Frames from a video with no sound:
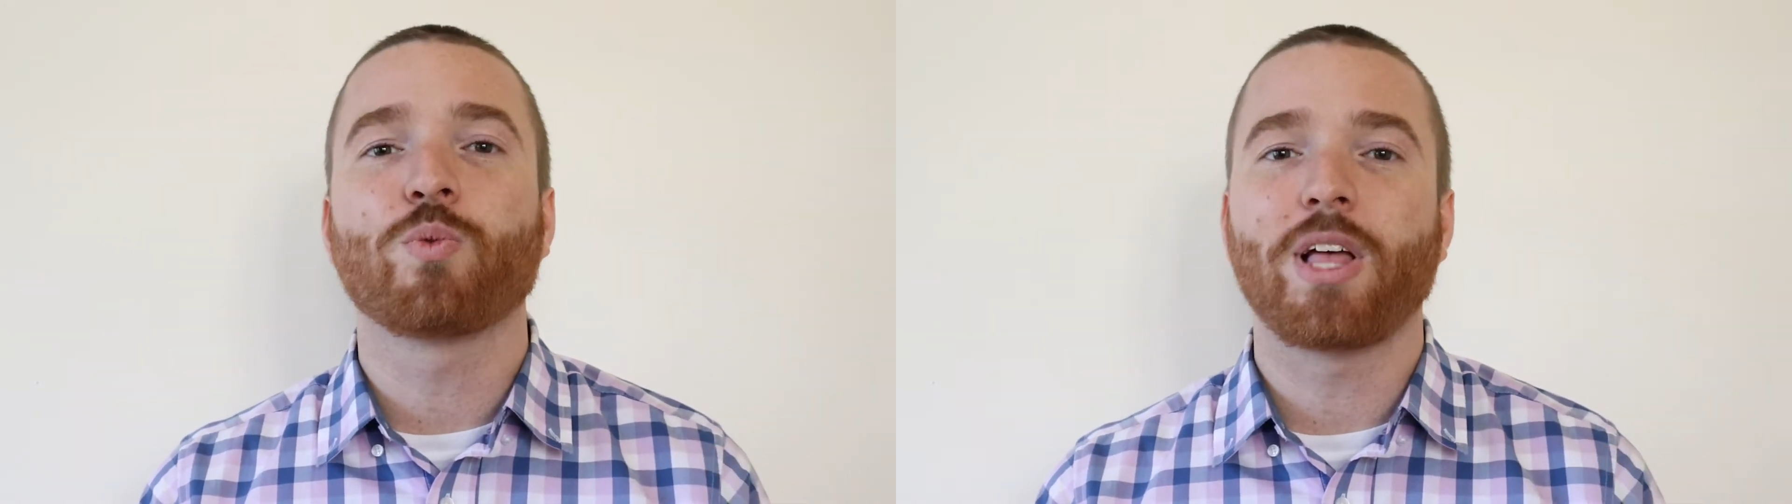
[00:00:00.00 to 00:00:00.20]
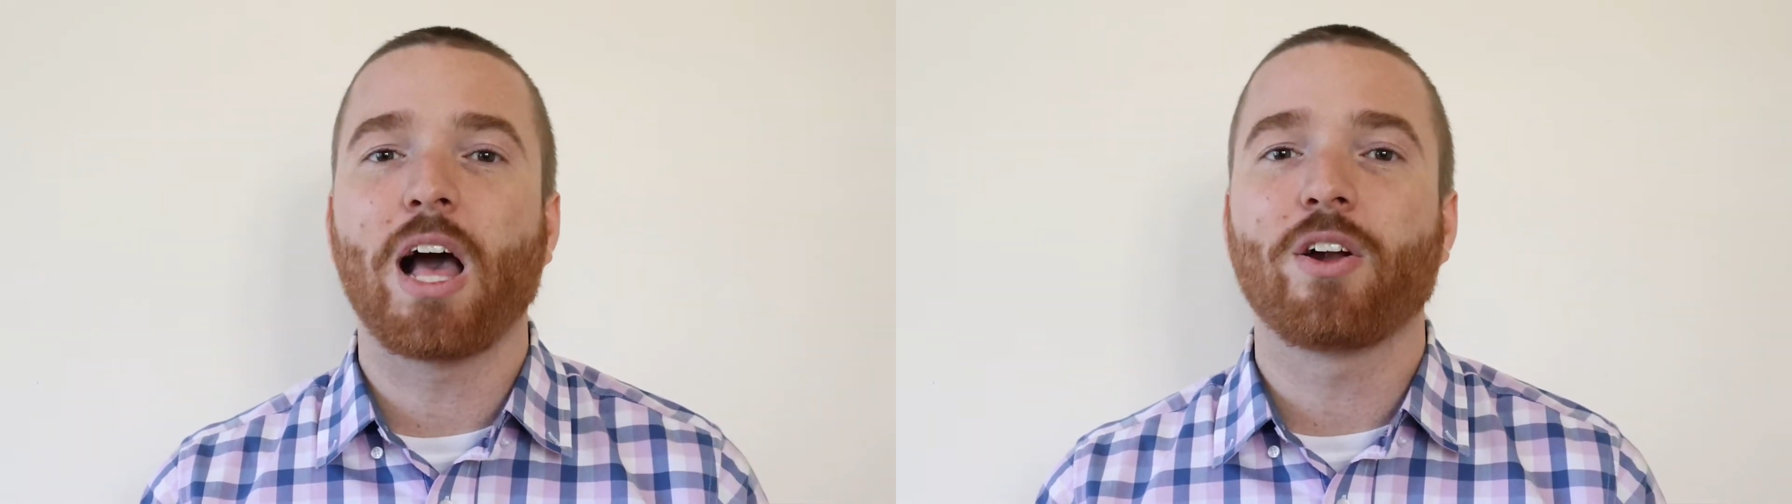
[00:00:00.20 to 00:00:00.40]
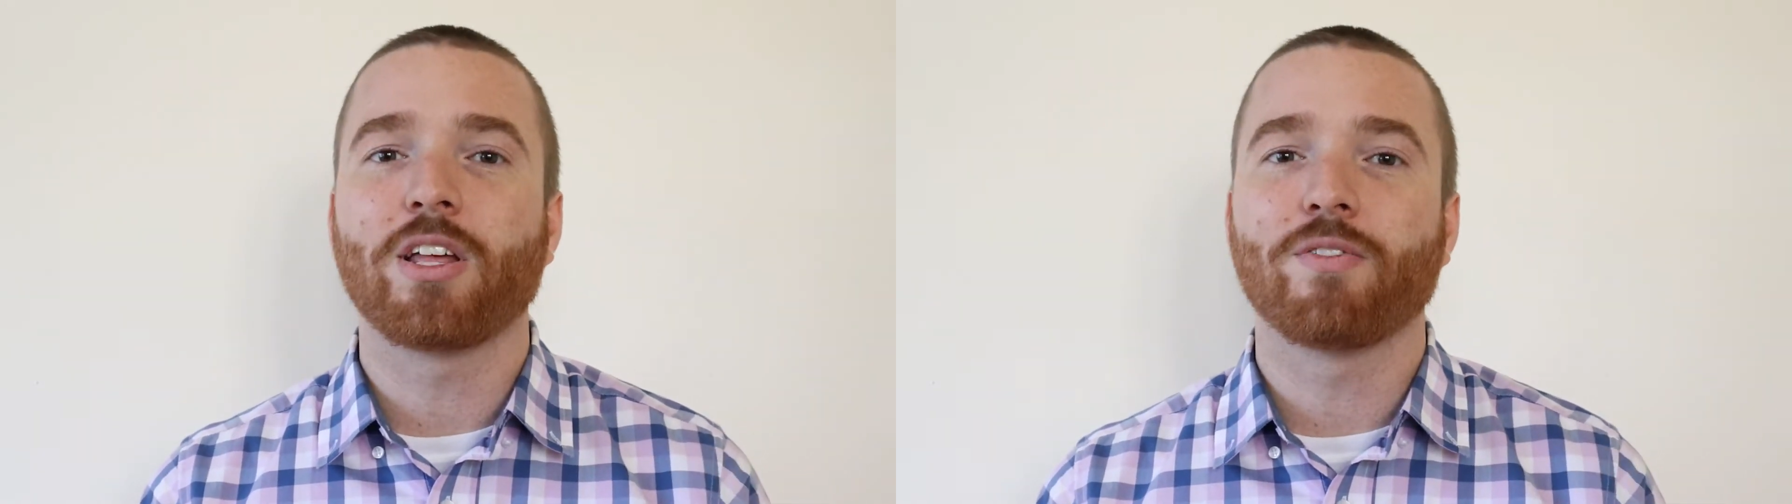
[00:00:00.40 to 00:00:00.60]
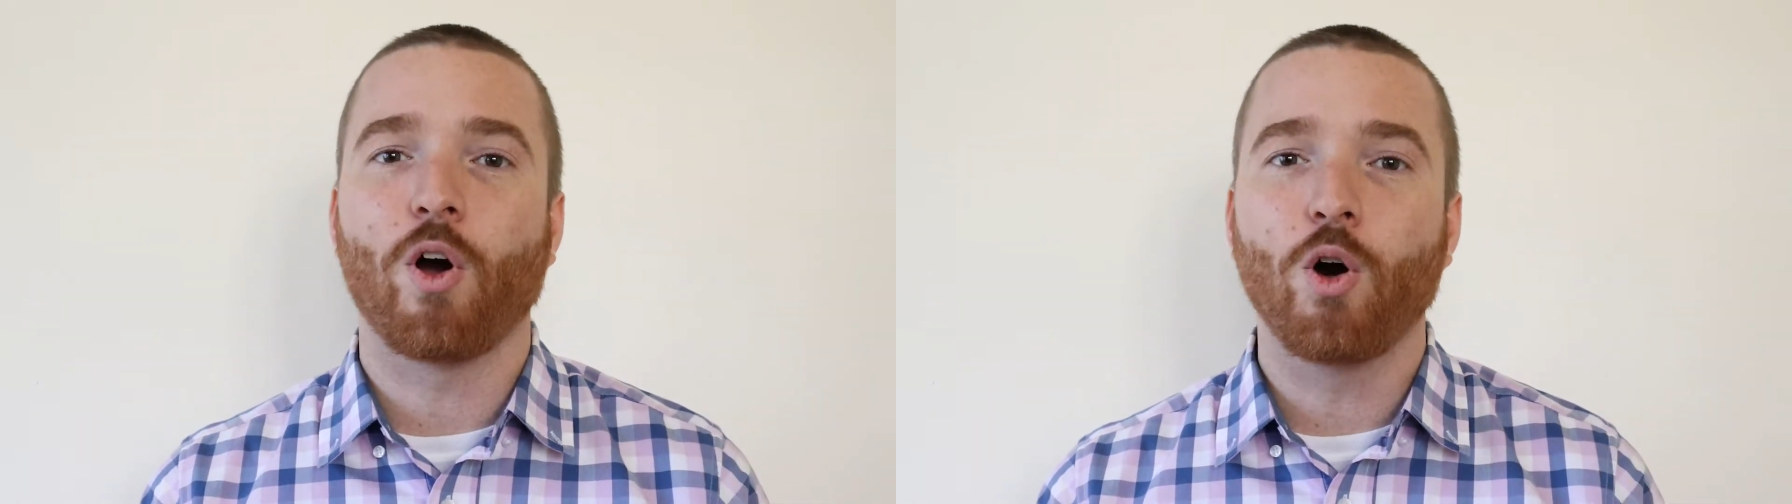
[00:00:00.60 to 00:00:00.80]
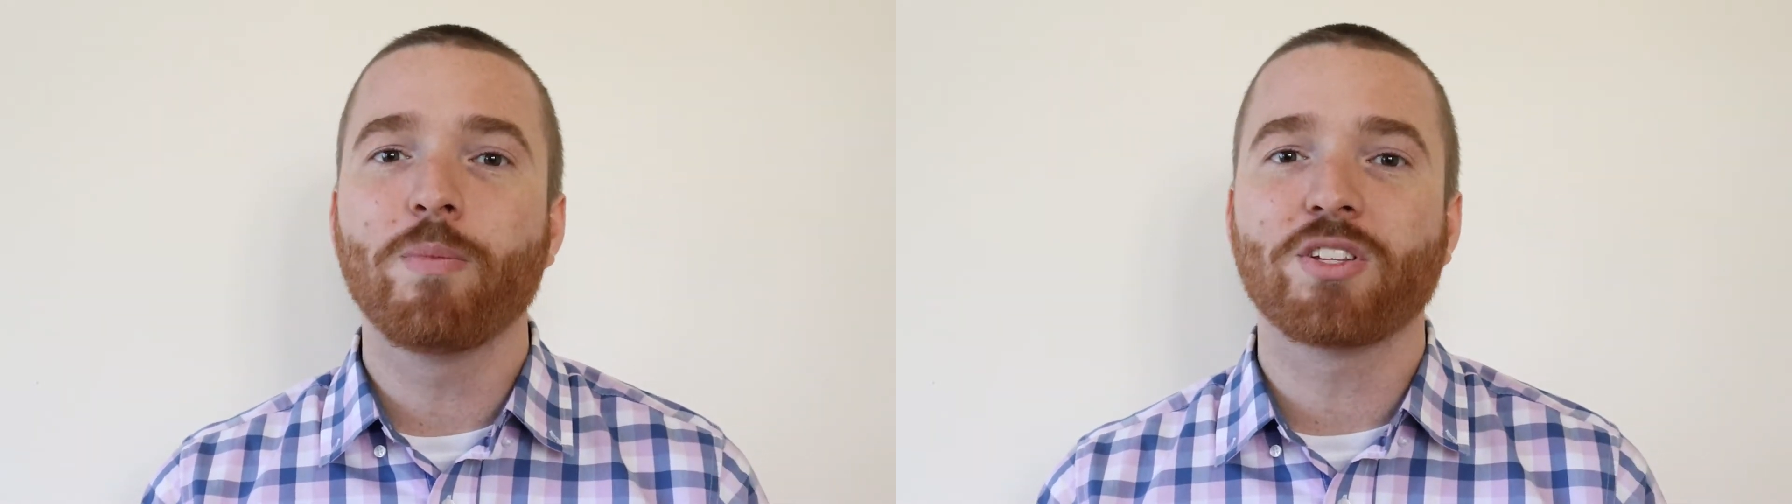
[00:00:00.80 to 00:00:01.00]
reality of
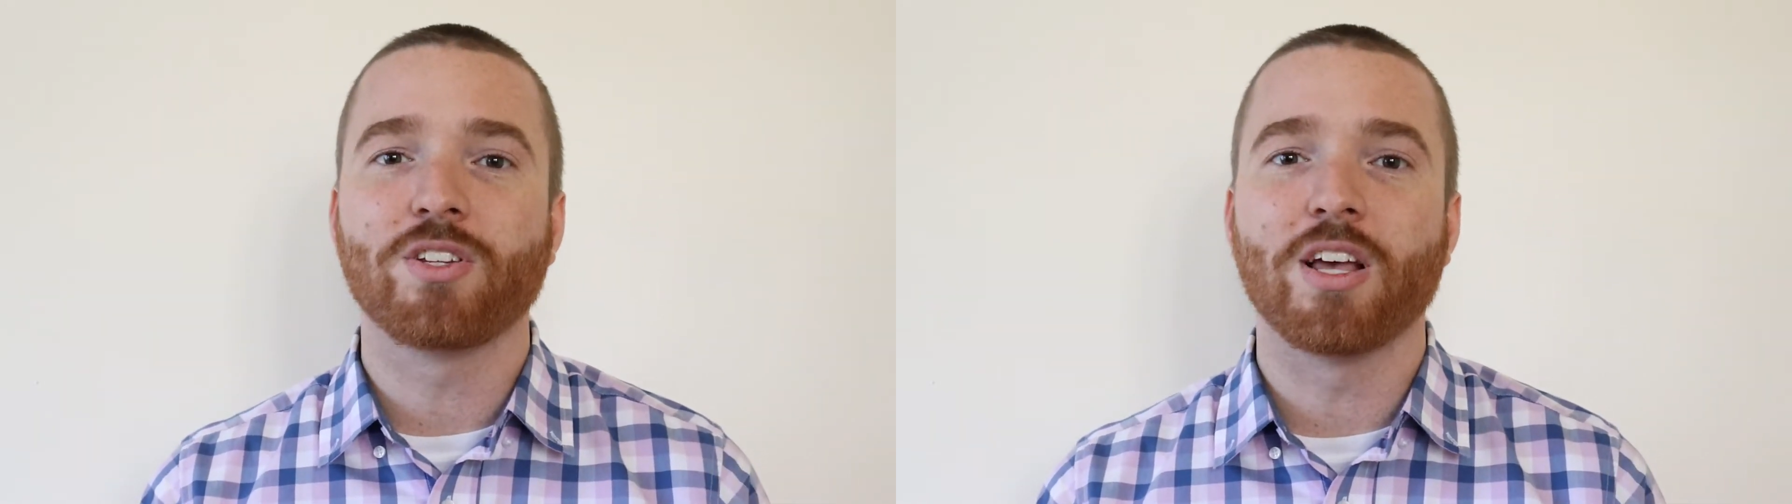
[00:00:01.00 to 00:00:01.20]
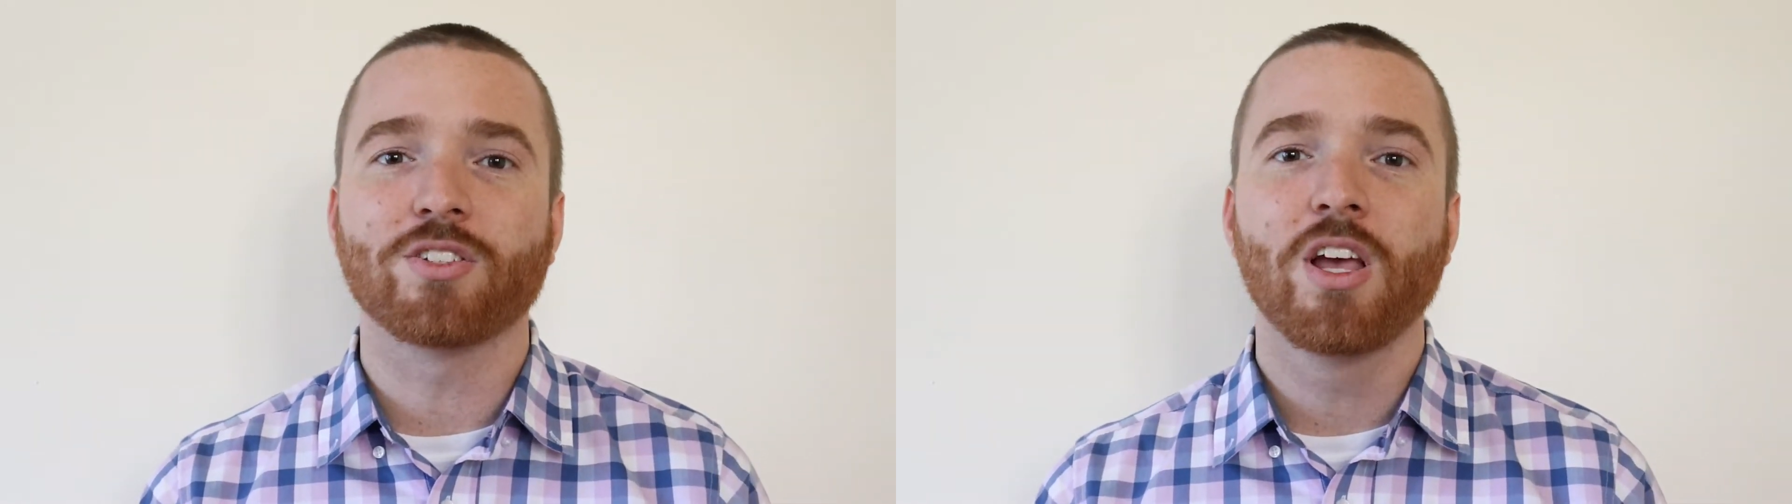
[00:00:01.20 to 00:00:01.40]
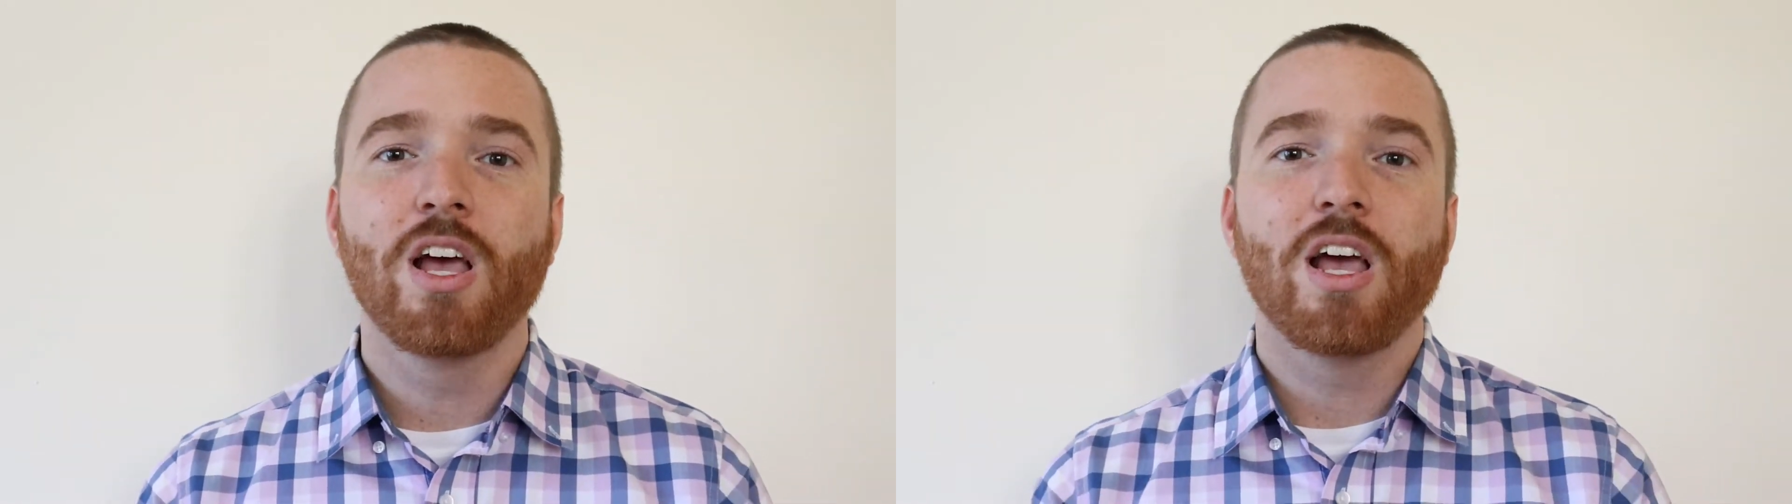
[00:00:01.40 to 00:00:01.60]
homelessness